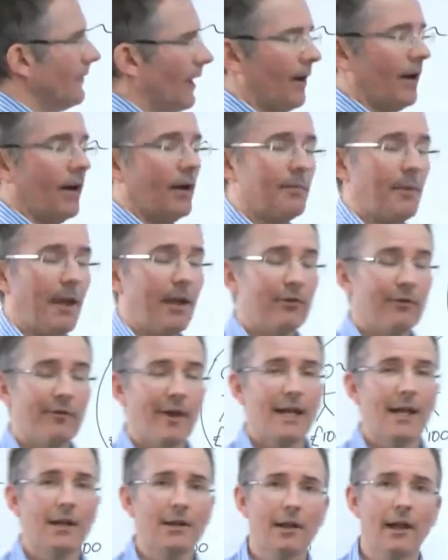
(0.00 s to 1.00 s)
Now, I admit it's a
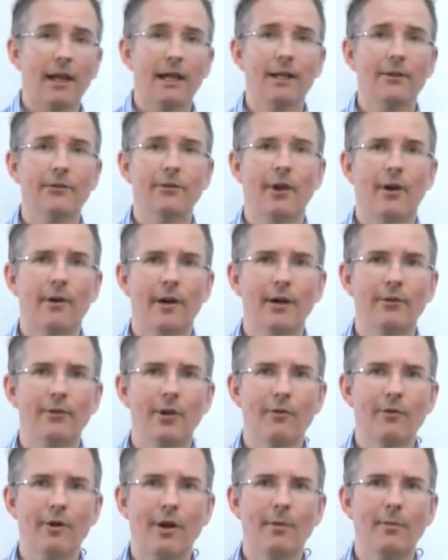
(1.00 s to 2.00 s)
fairly unlikely scenario
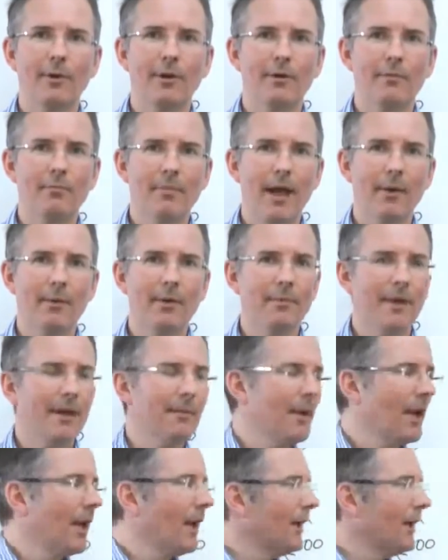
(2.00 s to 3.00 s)
so far, but bear with me.